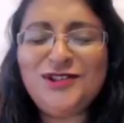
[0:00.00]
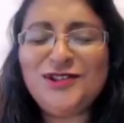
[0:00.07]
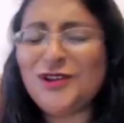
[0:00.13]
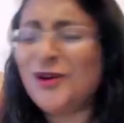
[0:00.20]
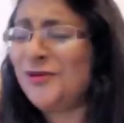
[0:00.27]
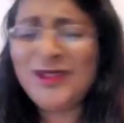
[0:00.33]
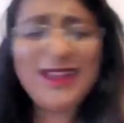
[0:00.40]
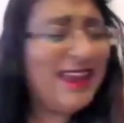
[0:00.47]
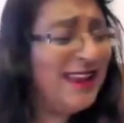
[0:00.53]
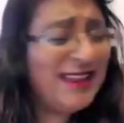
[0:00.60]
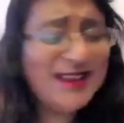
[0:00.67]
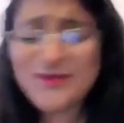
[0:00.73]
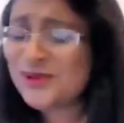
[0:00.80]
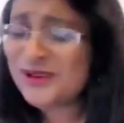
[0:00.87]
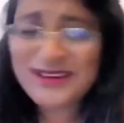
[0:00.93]
don't let
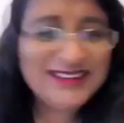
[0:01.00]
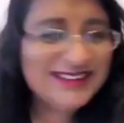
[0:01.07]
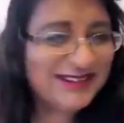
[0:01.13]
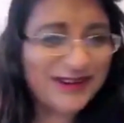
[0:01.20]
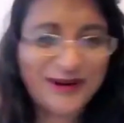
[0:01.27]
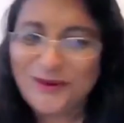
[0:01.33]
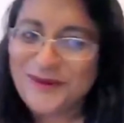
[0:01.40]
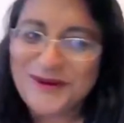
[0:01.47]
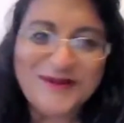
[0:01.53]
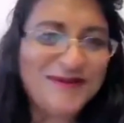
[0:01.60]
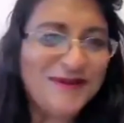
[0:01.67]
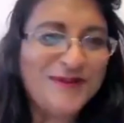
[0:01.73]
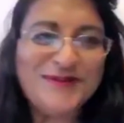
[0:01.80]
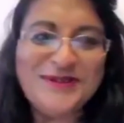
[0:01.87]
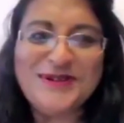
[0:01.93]
anybody stop you
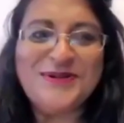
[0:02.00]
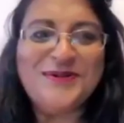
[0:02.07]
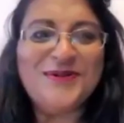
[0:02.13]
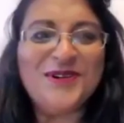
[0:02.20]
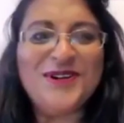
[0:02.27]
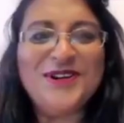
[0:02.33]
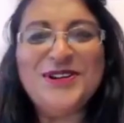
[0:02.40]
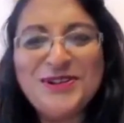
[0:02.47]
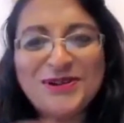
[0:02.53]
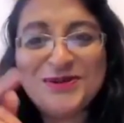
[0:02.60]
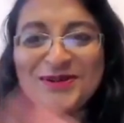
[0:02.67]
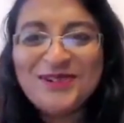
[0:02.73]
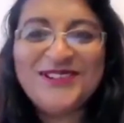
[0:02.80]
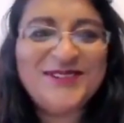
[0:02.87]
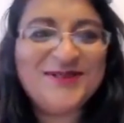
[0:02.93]
from doing what you
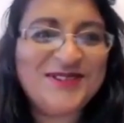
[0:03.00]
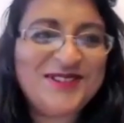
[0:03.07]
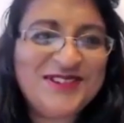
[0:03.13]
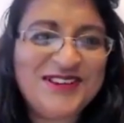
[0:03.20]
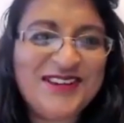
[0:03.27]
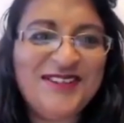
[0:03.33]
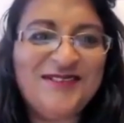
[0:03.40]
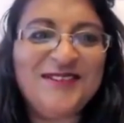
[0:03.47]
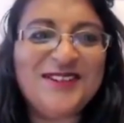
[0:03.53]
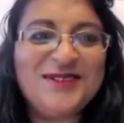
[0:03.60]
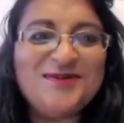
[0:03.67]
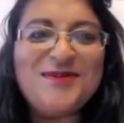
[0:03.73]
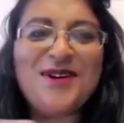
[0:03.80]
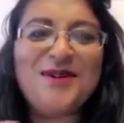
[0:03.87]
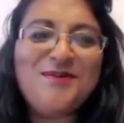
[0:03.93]
want to achieve,
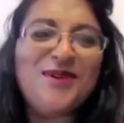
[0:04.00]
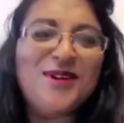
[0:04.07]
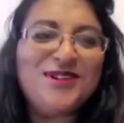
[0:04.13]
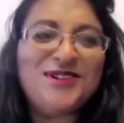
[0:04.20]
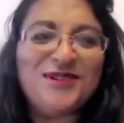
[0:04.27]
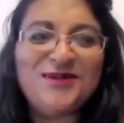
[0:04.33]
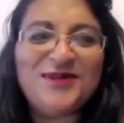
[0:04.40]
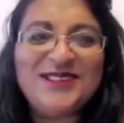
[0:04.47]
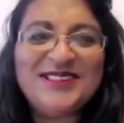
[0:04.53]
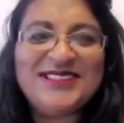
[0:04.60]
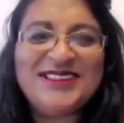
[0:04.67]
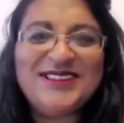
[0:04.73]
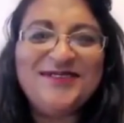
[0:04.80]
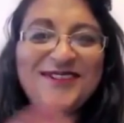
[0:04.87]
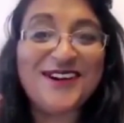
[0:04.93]
because my motto is
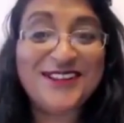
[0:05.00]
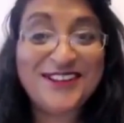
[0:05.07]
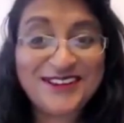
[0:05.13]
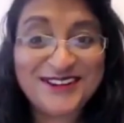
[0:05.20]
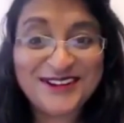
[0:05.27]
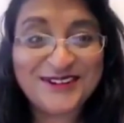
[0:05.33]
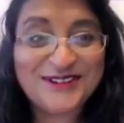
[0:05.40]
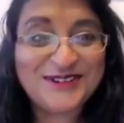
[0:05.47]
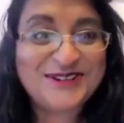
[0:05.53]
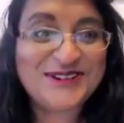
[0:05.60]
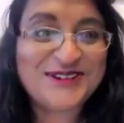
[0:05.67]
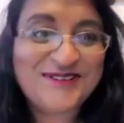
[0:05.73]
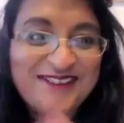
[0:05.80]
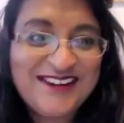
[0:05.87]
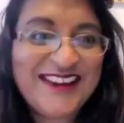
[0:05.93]
define your goals
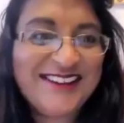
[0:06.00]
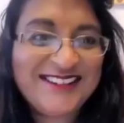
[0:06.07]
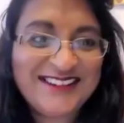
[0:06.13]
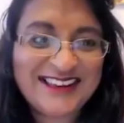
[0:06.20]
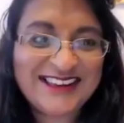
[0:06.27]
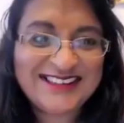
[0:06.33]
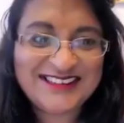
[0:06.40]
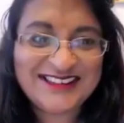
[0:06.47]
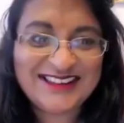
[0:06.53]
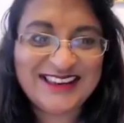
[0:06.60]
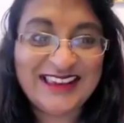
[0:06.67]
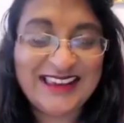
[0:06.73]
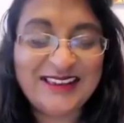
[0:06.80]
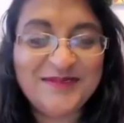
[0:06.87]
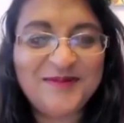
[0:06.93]
to create your
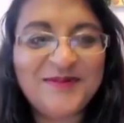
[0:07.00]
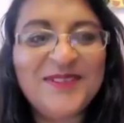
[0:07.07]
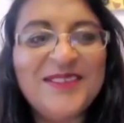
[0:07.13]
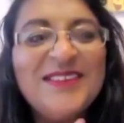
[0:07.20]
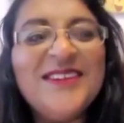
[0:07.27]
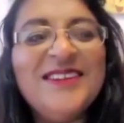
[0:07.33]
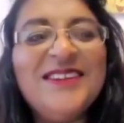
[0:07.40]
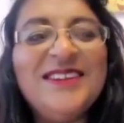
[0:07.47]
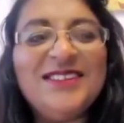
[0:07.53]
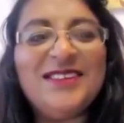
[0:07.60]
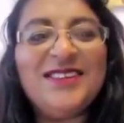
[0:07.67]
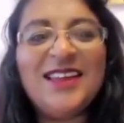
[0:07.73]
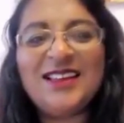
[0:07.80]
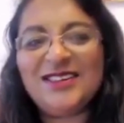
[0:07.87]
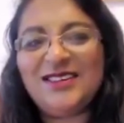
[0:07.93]
destiny.
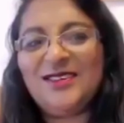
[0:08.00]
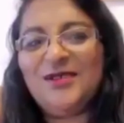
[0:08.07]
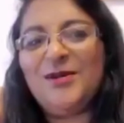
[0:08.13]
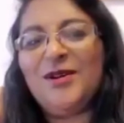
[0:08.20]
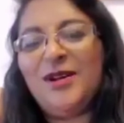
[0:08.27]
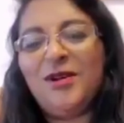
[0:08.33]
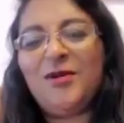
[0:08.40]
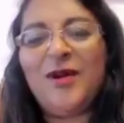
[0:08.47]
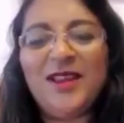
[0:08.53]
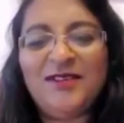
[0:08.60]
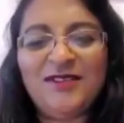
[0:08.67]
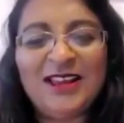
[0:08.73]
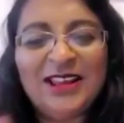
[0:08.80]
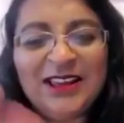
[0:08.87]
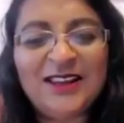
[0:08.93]
So that's quite
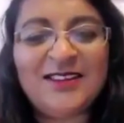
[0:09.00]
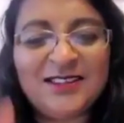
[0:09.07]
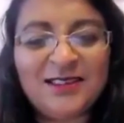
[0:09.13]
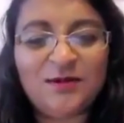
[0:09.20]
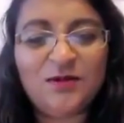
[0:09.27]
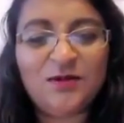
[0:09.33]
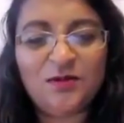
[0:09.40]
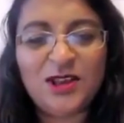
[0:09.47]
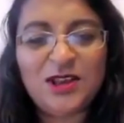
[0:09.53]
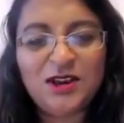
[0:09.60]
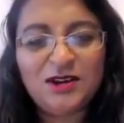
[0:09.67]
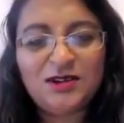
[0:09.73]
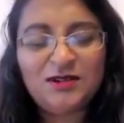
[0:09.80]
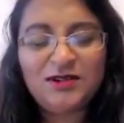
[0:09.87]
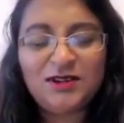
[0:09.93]
really, because when
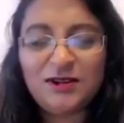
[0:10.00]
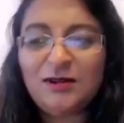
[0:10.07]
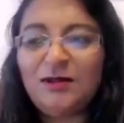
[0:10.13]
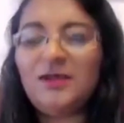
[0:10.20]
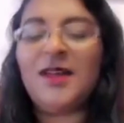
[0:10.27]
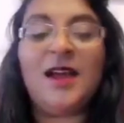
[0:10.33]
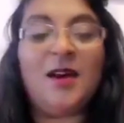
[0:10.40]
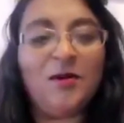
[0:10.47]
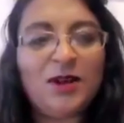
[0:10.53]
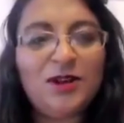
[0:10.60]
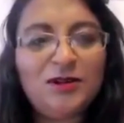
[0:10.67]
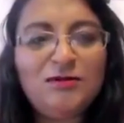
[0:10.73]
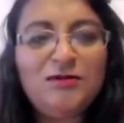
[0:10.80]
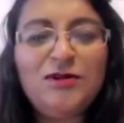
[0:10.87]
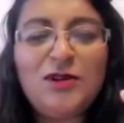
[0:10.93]
you do that,
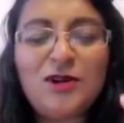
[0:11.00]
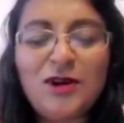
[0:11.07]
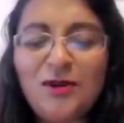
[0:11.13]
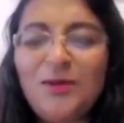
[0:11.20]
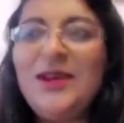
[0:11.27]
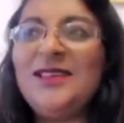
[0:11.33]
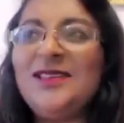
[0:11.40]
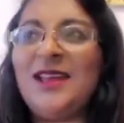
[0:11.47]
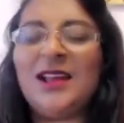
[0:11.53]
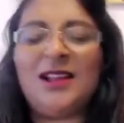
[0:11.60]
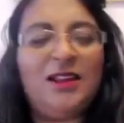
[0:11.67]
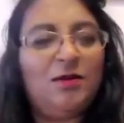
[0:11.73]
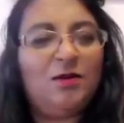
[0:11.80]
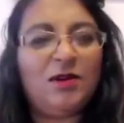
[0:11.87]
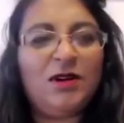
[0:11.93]
when you know
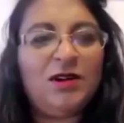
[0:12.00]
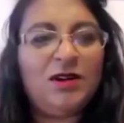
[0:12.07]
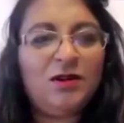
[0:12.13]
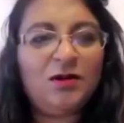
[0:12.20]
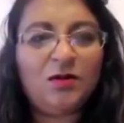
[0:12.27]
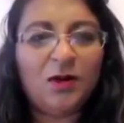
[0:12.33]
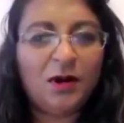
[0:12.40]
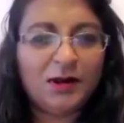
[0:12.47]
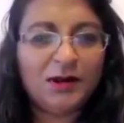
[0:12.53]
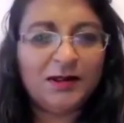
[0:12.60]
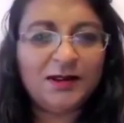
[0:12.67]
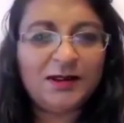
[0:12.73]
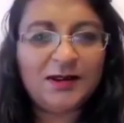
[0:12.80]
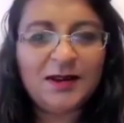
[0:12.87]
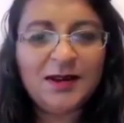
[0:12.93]
exactly what you
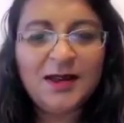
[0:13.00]
want,